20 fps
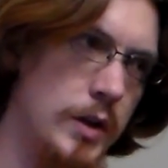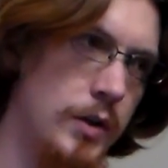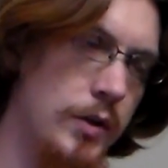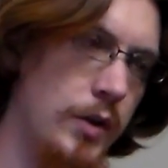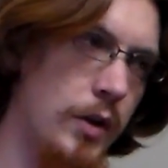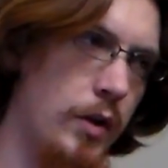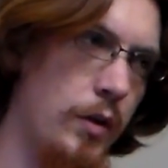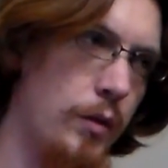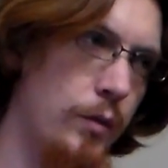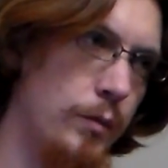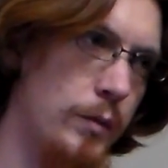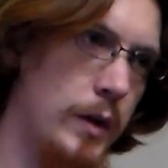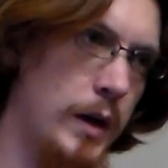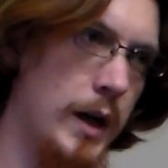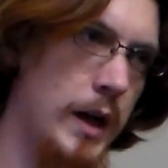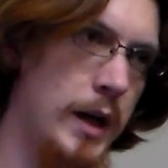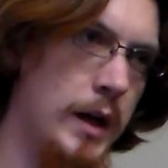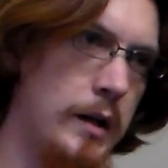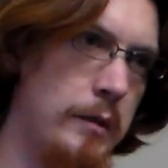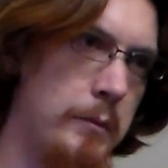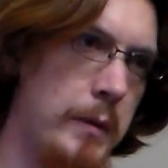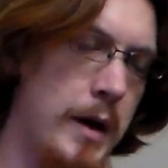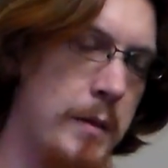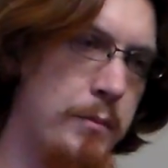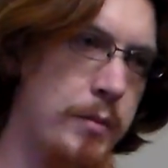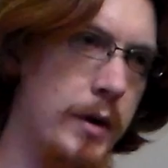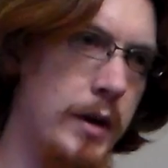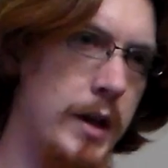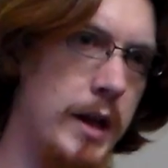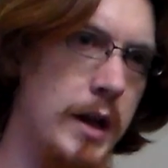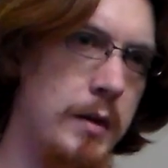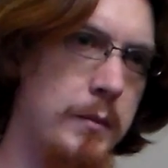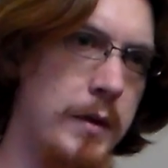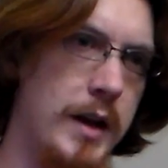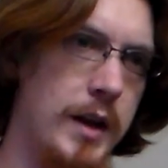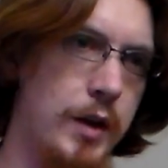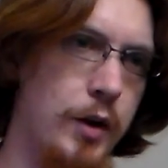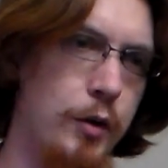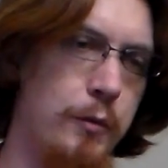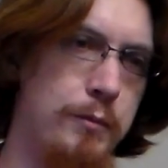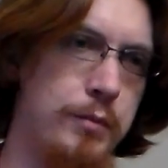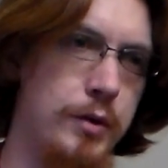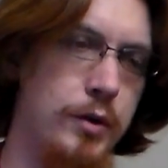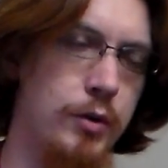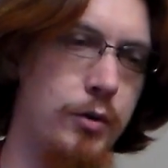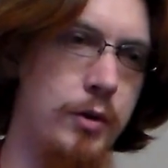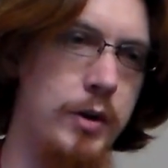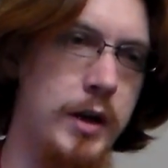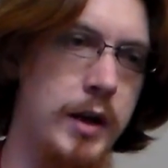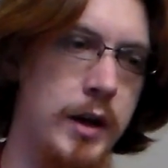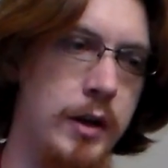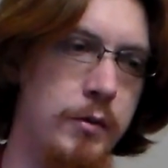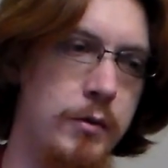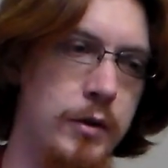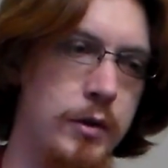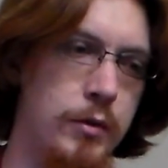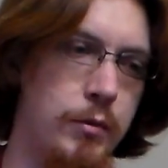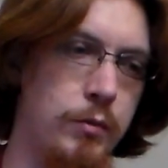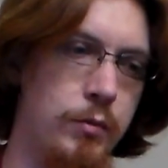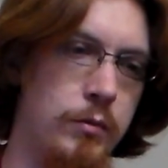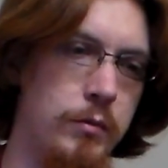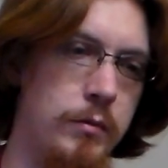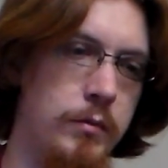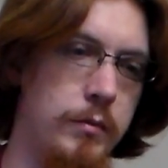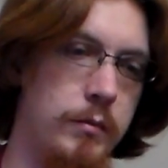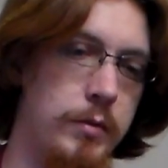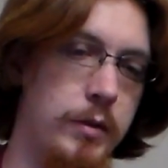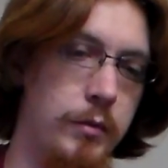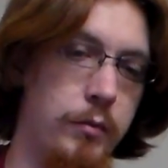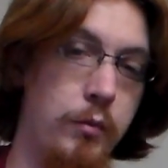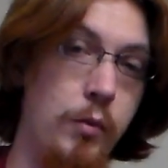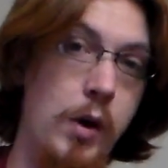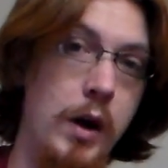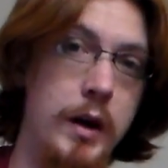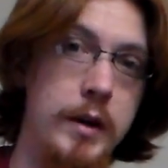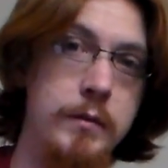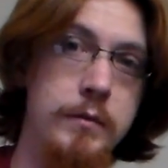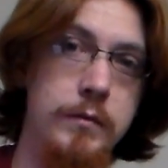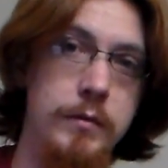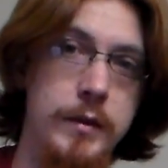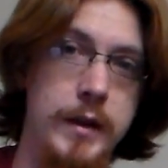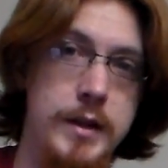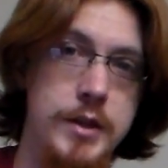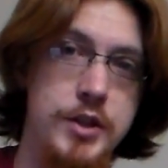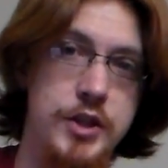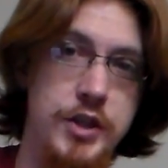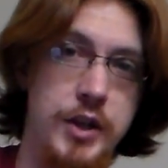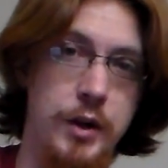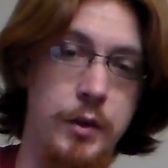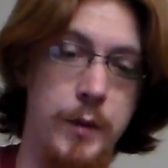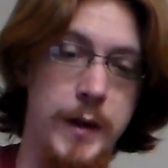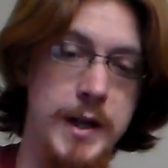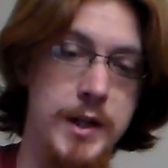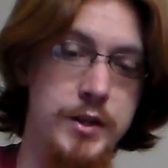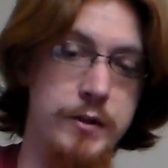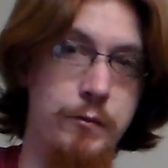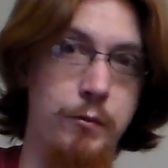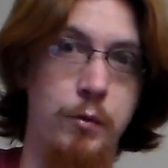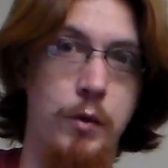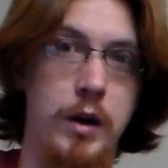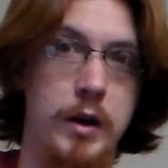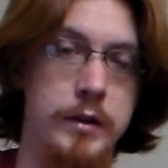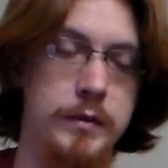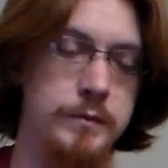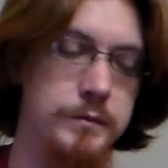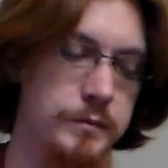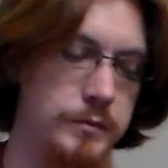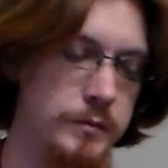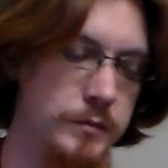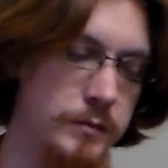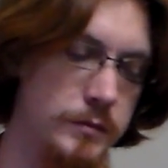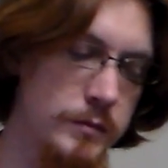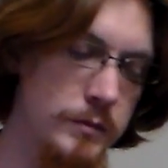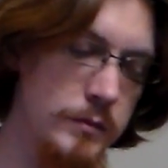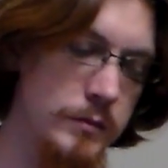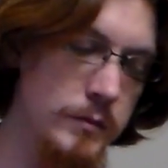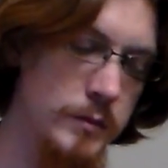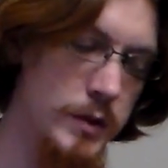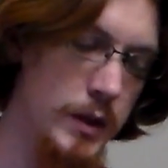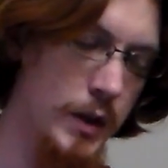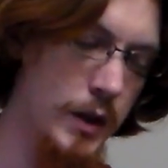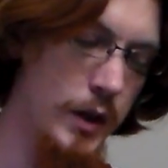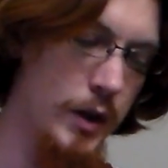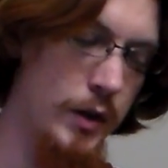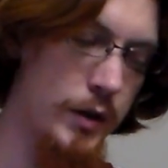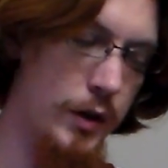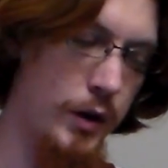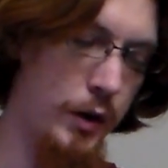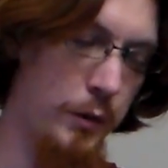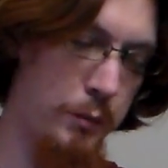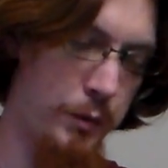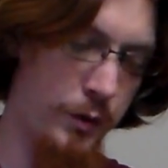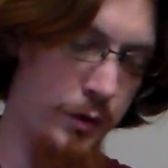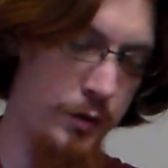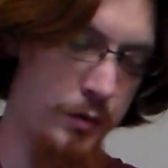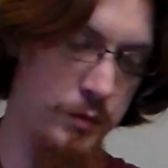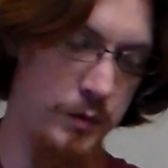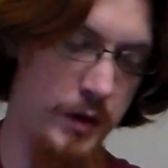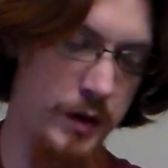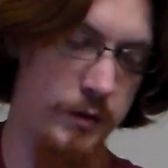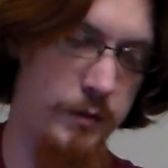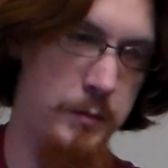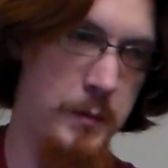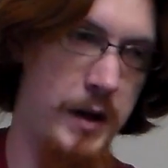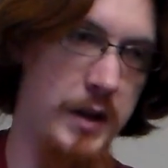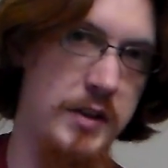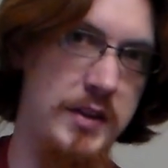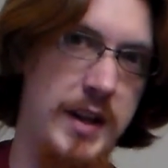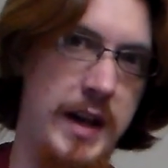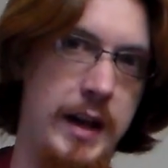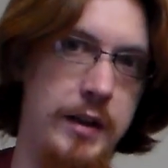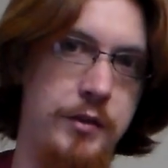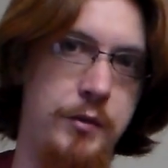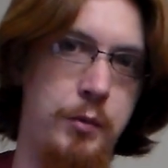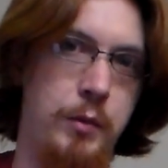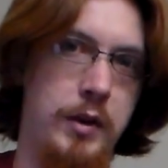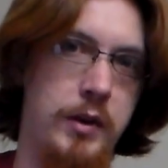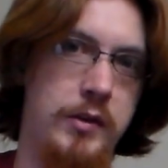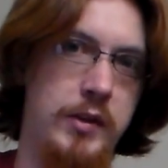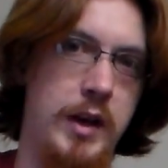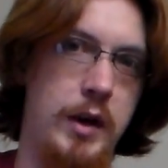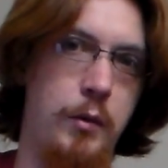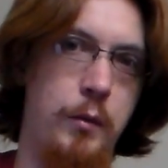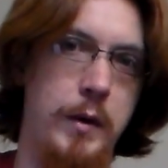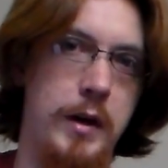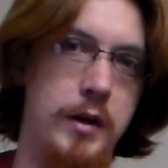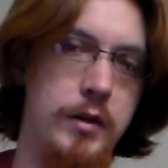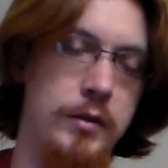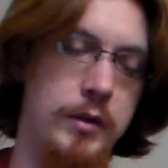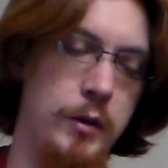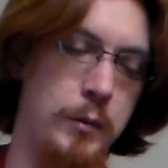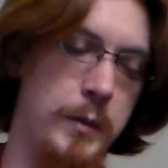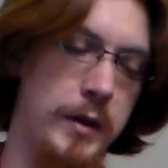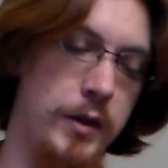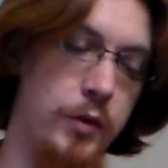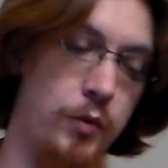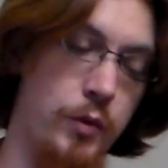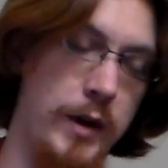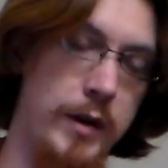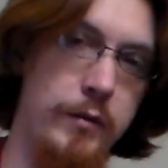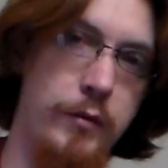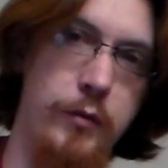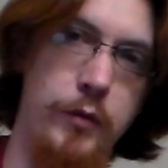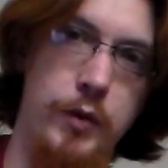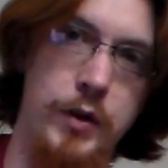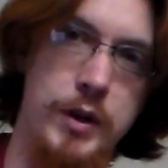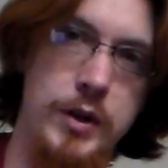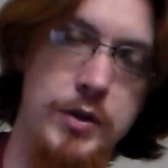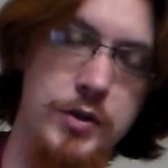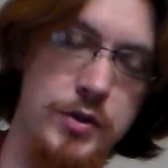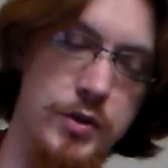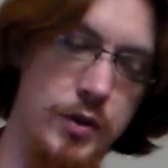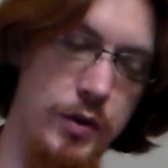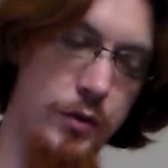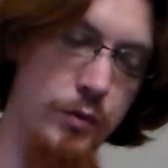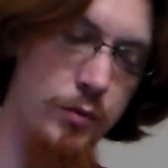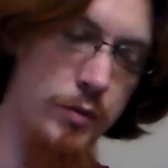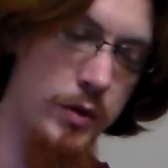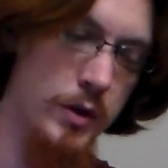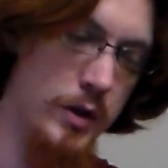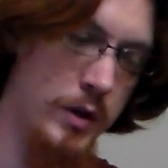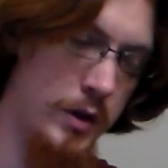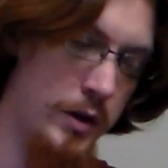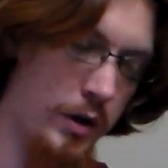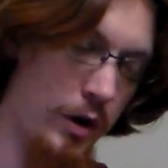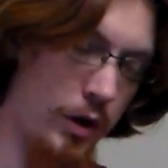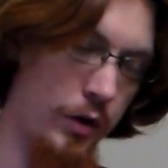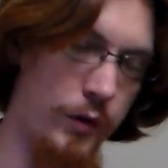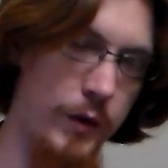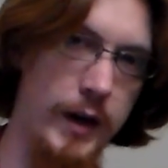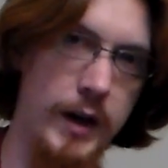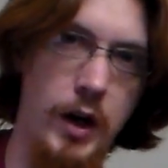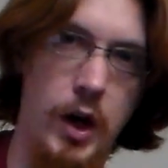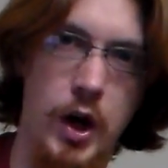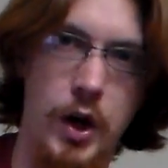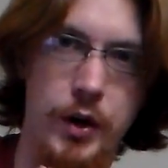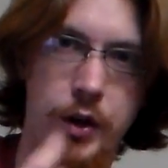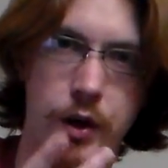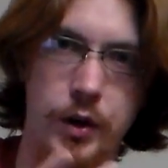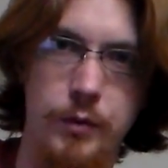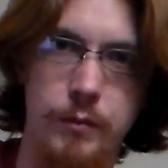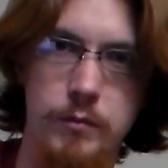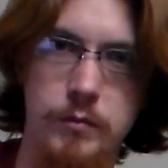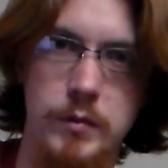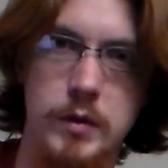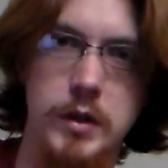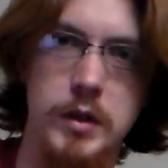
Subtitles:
So I might bring out my GoPro Hero 1, like Generation 1 GoPro. If my test works out well, it'll be great footage too, or great audio.